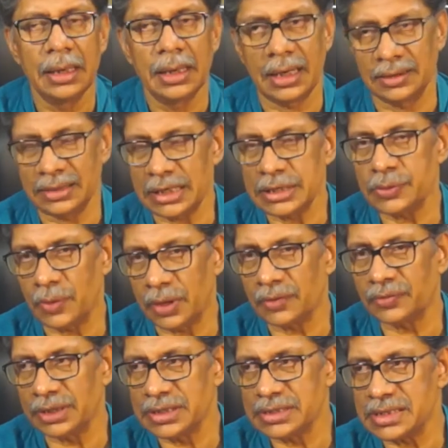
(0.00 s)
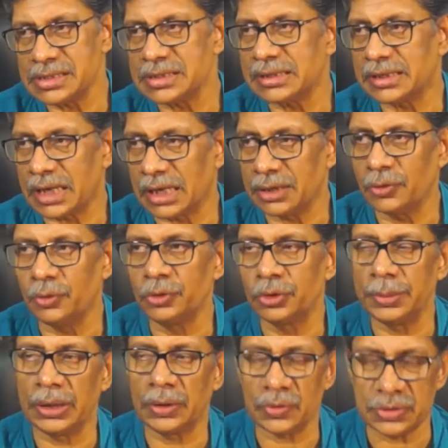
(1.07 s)
Now that is one of the reasons it can go on
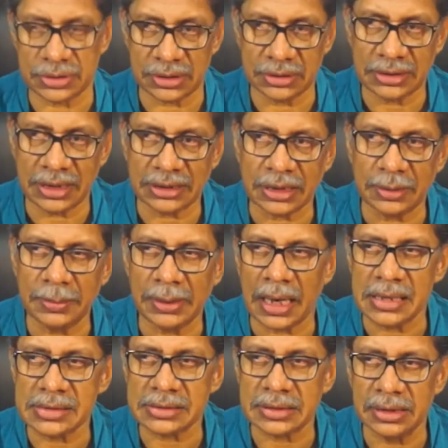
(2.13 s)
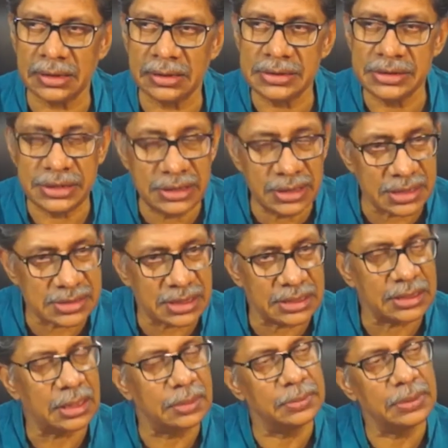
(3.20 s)
to be a question that can be asked in GS,
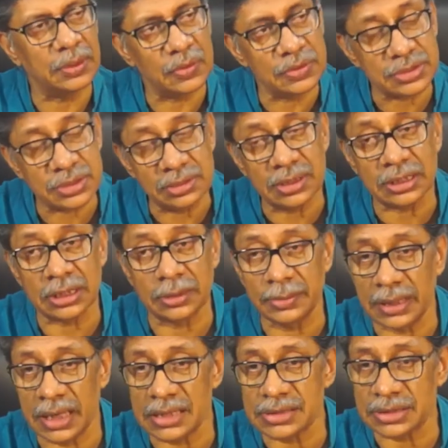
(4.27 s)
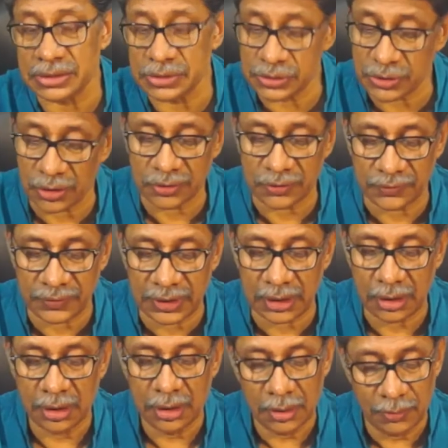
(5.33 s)
it can be a question that can be asked in
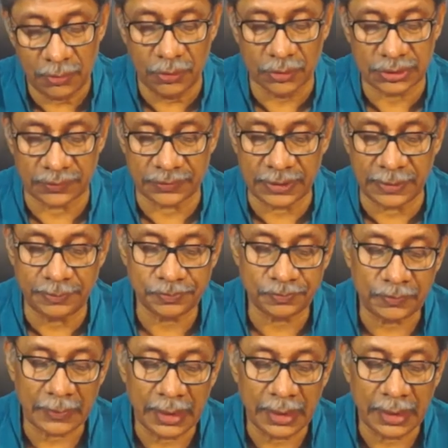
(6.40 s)
geography, both of them.